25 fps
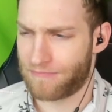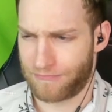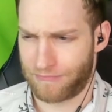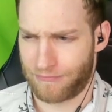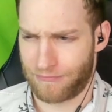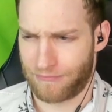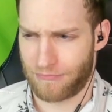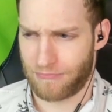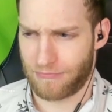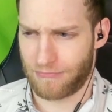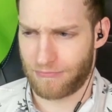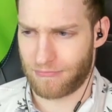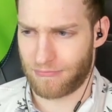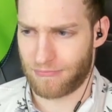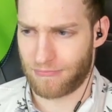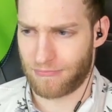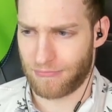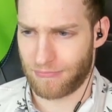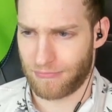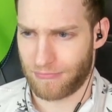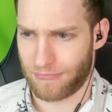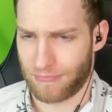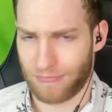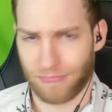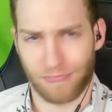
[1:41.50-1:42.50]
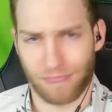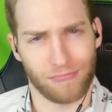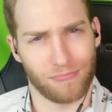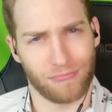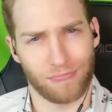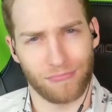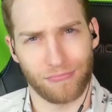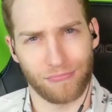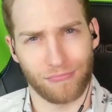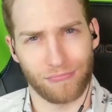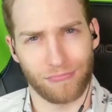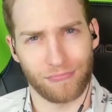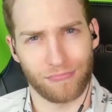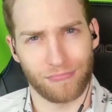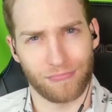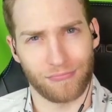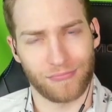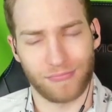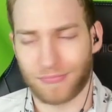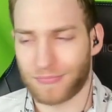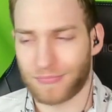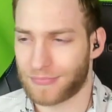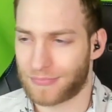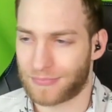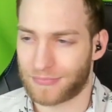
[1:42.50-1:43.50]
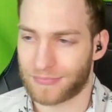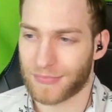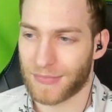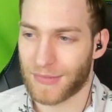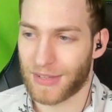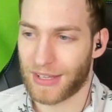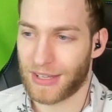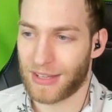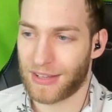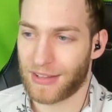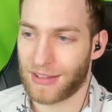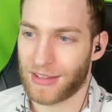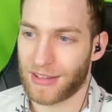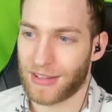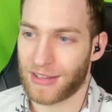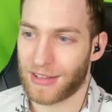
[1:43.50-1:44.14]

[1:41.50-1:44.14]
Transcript: rules are simple. You can only catch the first